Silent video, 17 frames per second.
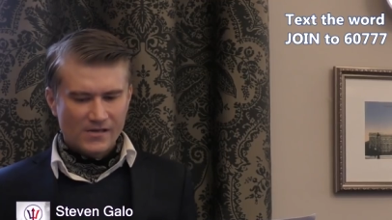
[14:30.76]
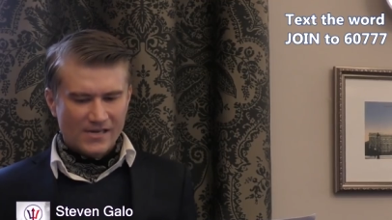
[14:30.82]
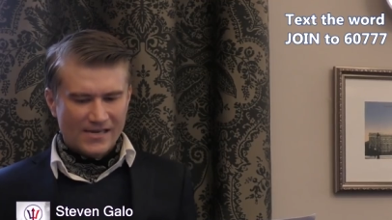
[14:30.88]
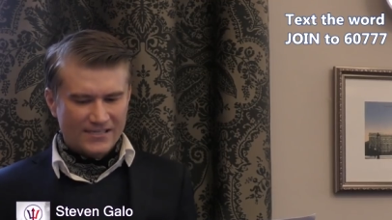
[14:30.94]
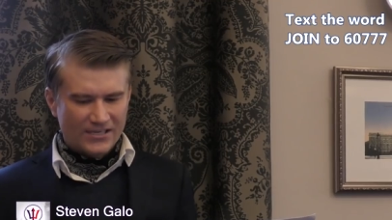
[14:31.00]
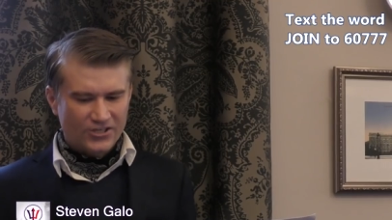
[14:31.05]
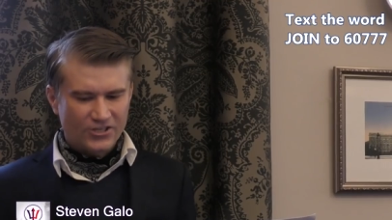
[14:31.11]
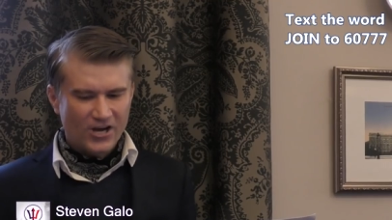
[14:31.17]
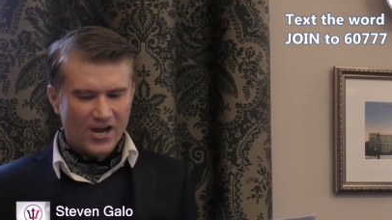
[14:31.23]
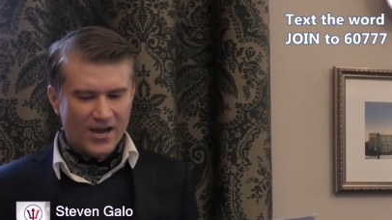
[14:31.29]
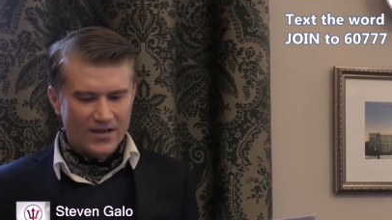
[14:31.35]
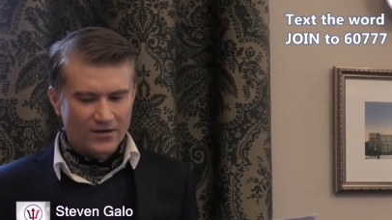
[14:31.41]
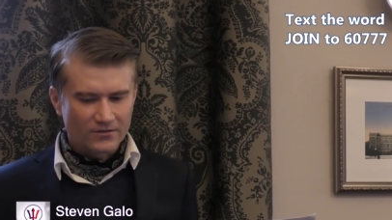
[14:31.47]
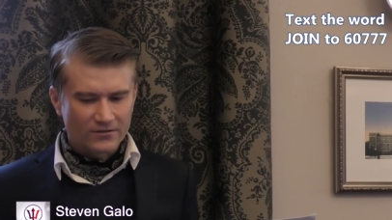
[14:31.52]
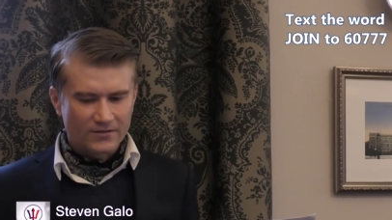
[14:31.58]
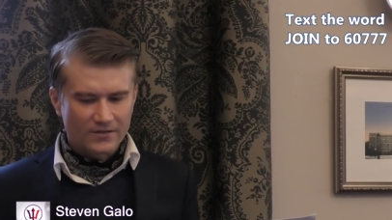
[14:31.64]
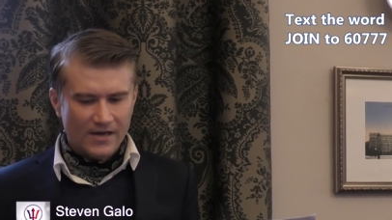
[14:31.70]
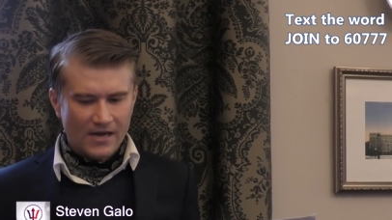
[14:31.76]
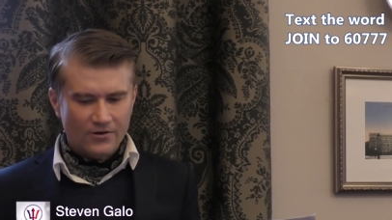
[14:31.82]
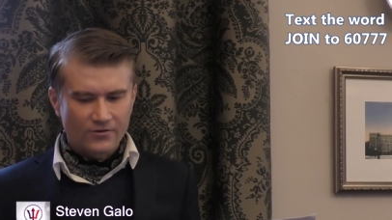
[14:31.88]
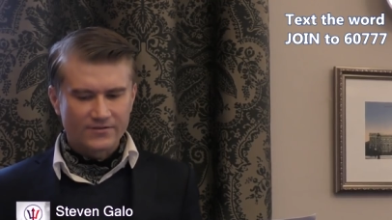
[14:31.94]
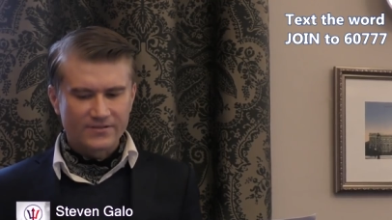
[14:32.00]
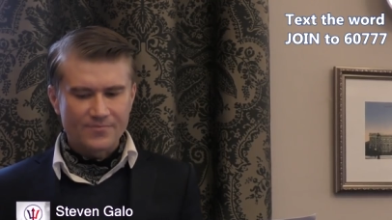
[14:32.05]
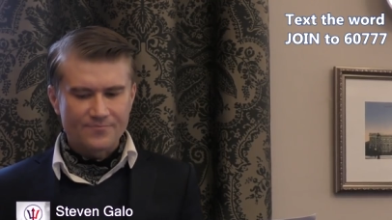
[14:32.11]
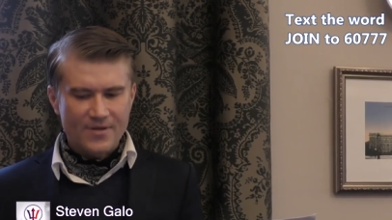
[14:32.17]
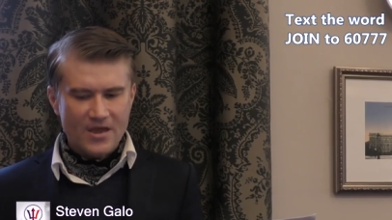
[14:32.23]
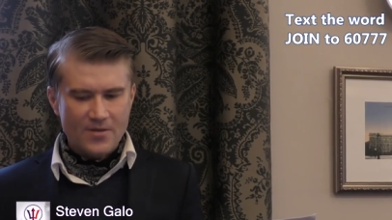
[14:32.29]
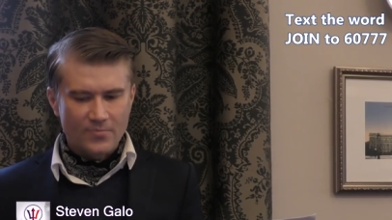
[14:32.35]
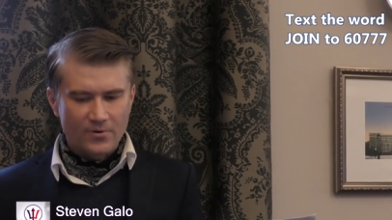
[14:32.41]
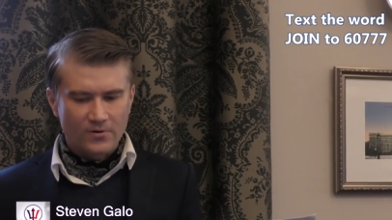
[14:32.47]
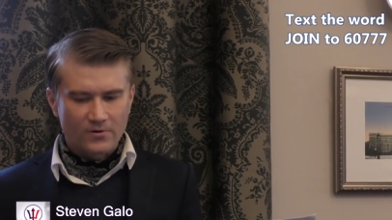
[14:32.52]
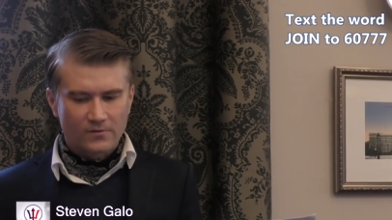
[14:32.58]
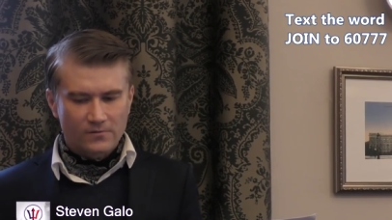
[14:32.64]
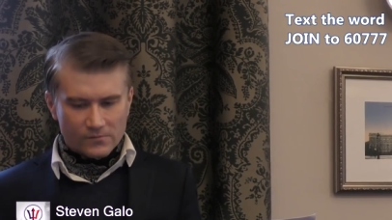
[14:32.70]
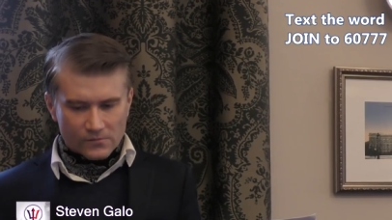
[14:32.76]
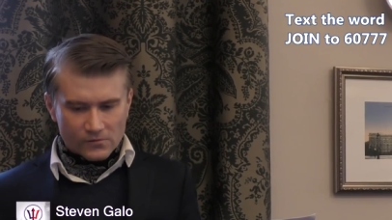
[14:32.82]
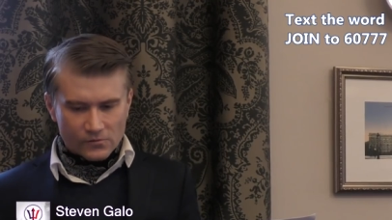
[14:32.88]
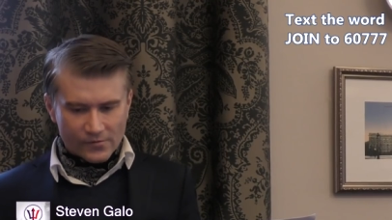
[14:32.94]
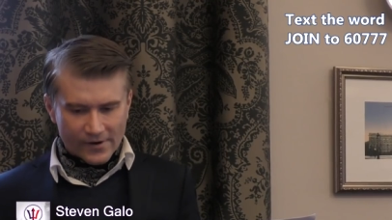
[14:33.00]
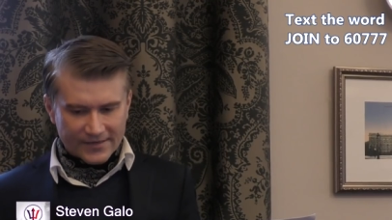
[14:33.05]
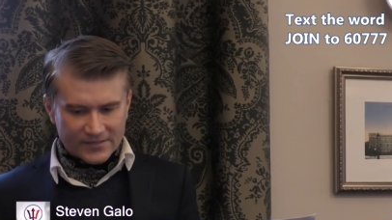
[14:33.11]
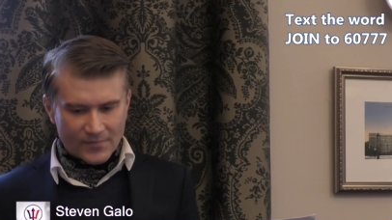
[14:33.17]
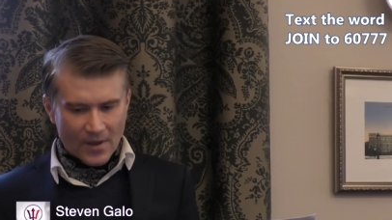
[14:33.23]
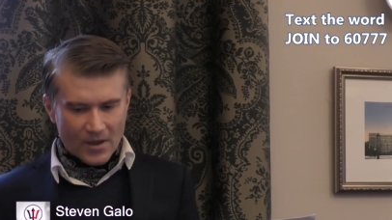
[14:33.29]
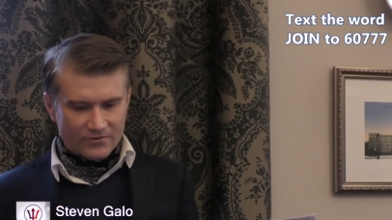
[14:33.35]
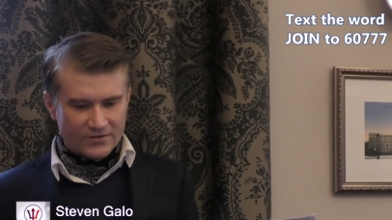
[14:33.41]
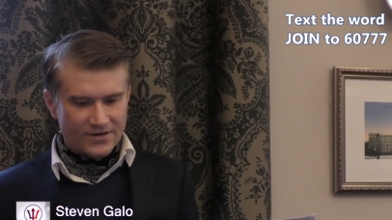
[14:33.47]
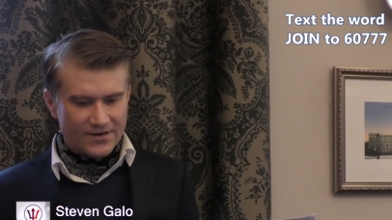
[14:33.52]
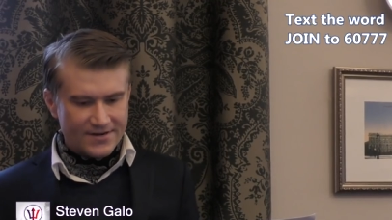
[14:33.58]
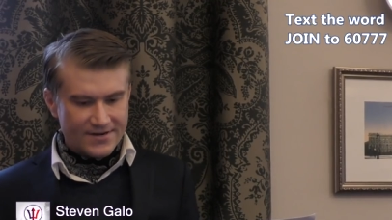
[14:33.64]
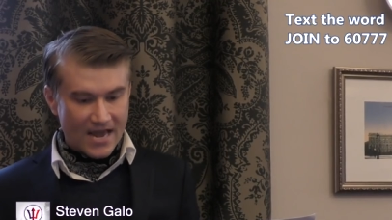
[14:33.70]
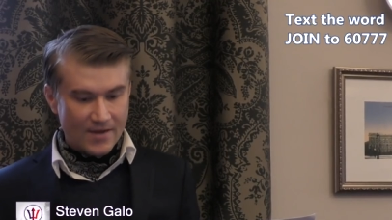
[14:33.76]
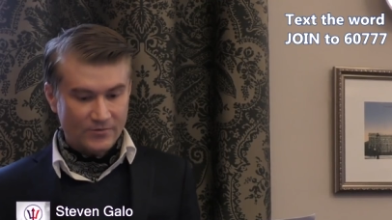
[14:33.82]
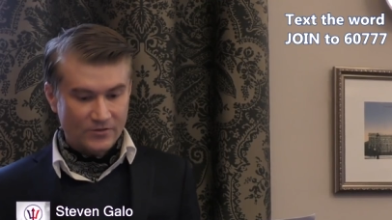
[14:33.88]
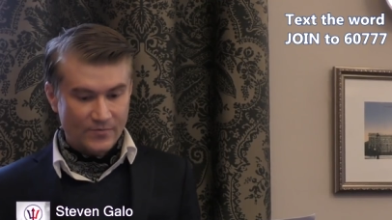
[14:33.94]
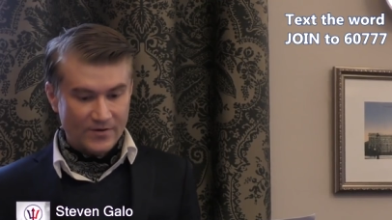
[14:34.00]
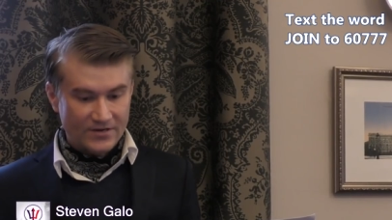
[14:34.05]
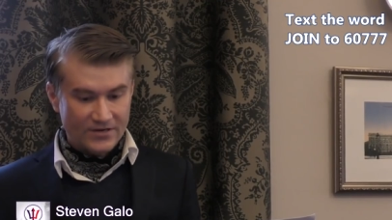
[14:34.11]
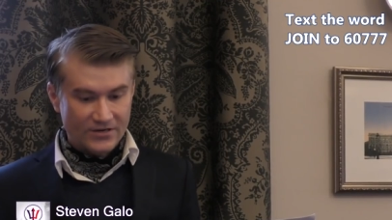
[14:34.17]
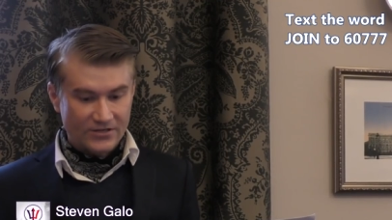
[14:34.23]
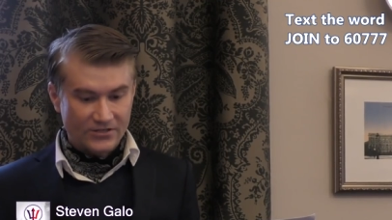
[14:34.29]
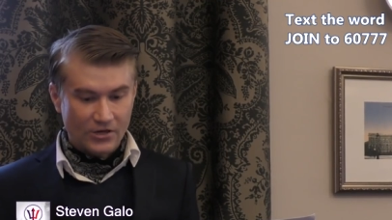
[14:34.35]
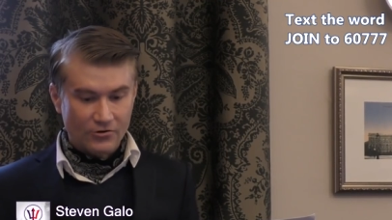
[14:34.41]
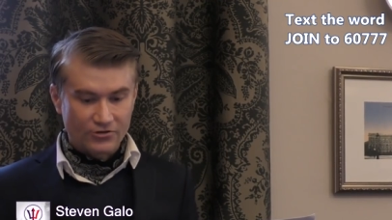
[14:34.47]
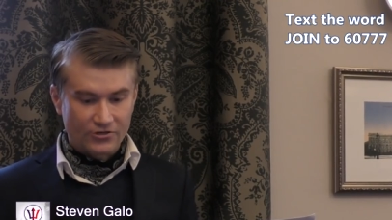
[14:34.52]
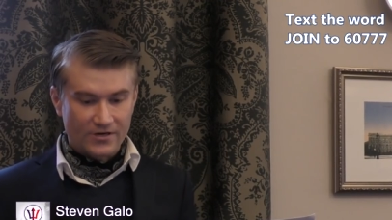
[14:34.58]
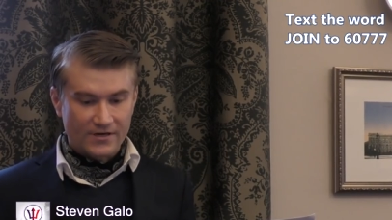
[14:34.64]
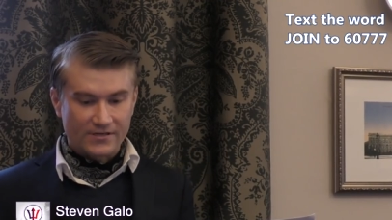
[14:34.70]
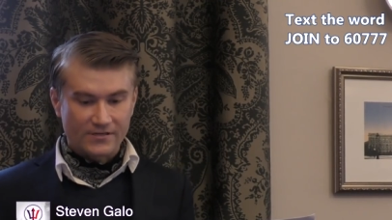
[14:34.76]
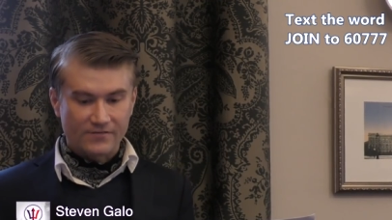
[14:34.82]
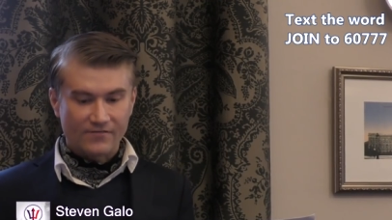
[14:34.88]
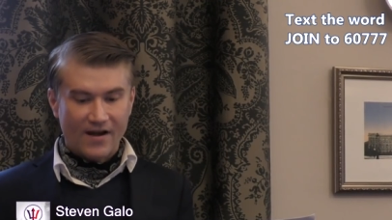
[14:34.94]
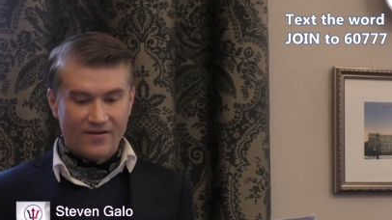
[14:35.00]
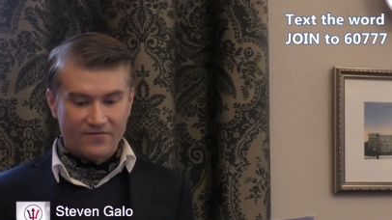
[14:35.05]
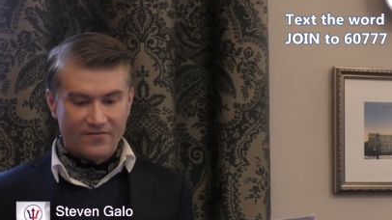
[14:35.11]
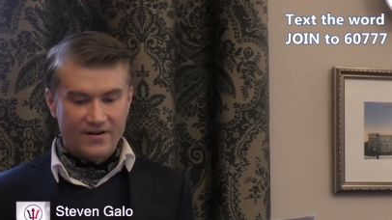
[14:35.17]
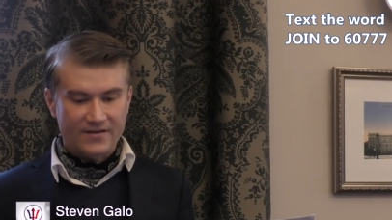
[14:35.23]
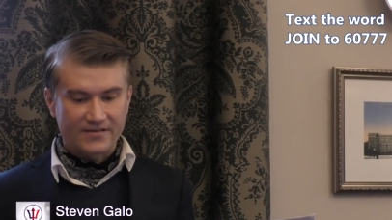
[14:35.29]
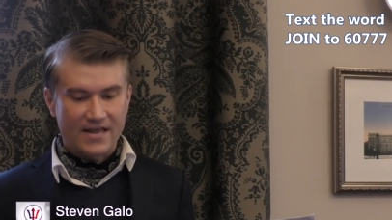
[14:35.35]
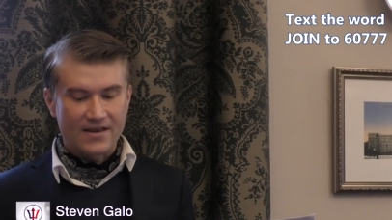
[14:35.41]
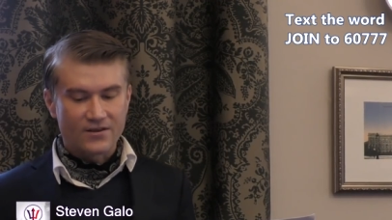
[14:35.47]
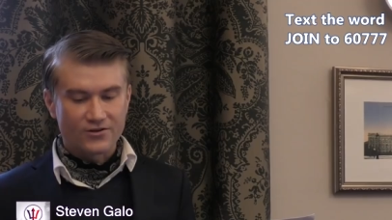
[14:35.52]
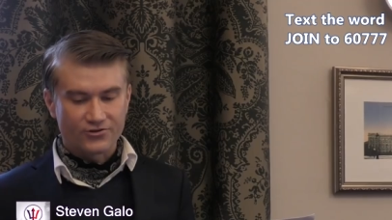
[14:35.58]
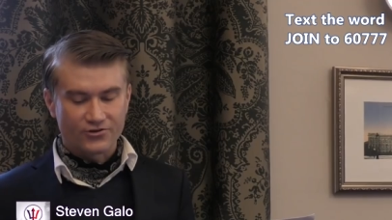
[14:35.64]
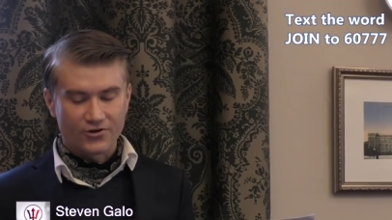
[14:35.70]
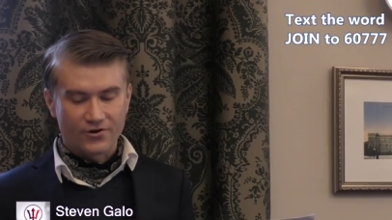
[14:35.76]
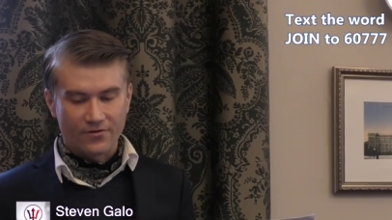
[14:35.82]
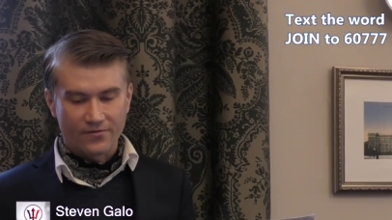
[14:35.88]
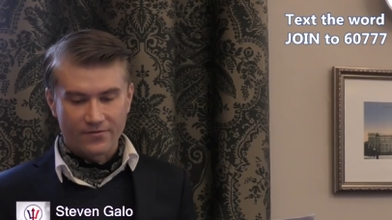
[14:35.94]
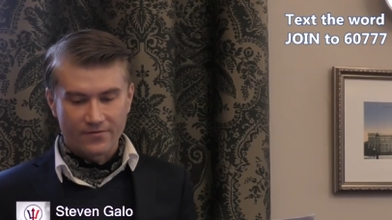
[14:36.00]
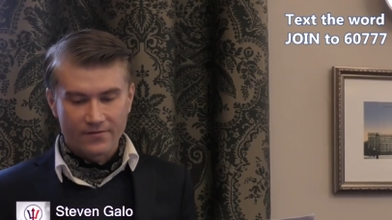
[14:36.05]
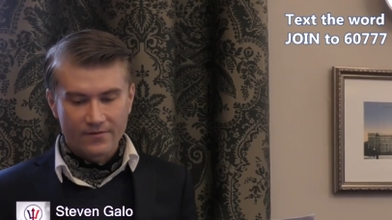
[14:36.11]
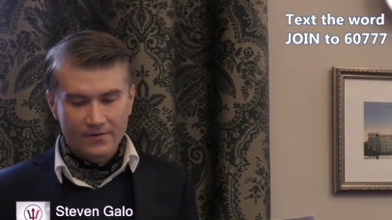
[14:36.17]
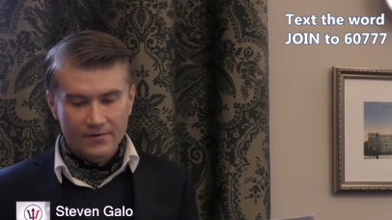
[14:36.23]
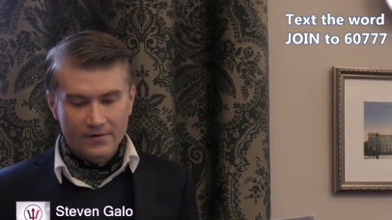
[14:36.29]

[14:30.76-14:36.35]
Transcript: As a child, I could see people who were exposing the gaps between the socialist rhetoric and the truth.